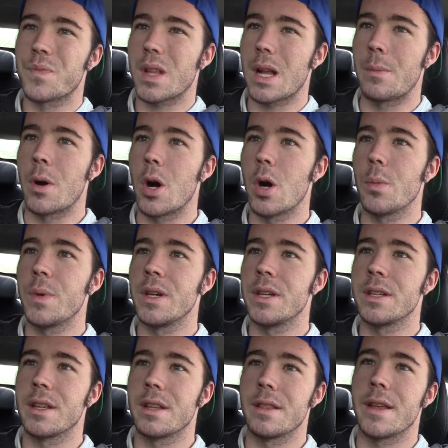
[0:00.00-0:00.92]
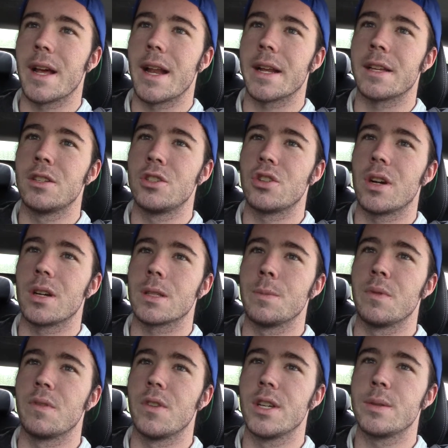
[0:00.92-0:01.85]
I'm hoping that I can draw
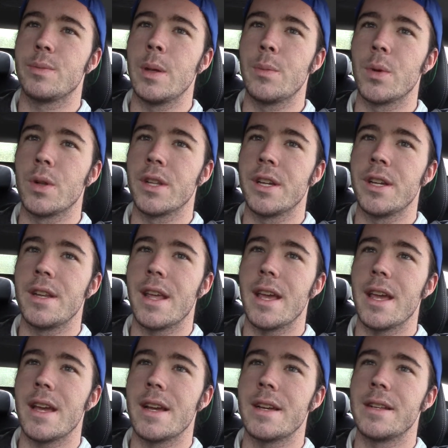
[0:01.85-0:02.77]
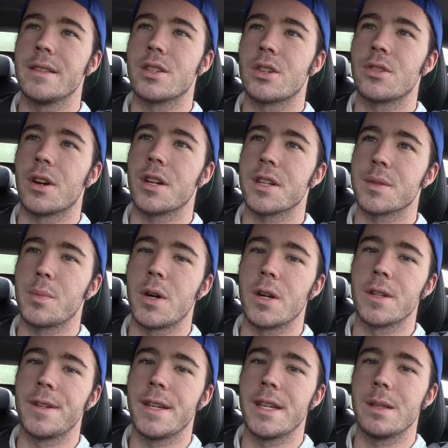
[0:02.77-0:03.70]
some of those people in and
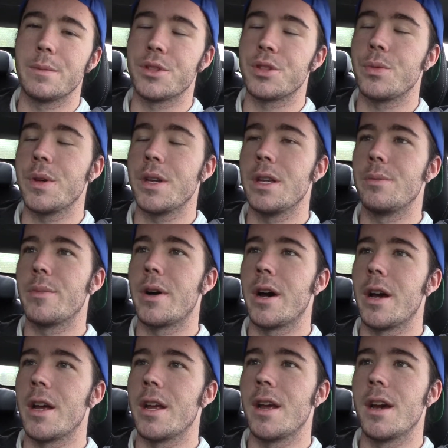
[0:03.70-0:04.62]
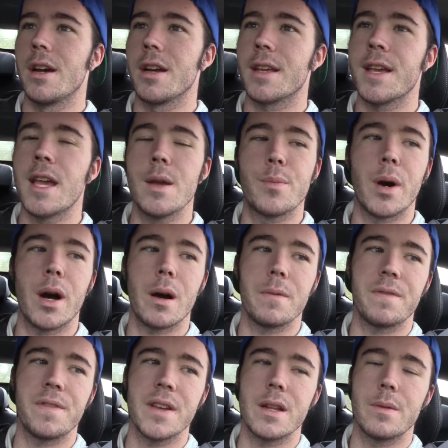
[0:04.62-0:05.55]
cross-pollinate between my
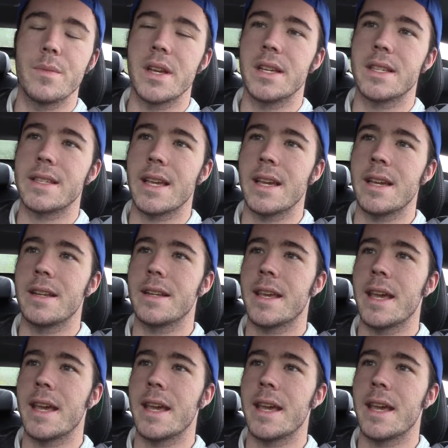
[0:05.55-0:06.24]
K-pop fan base and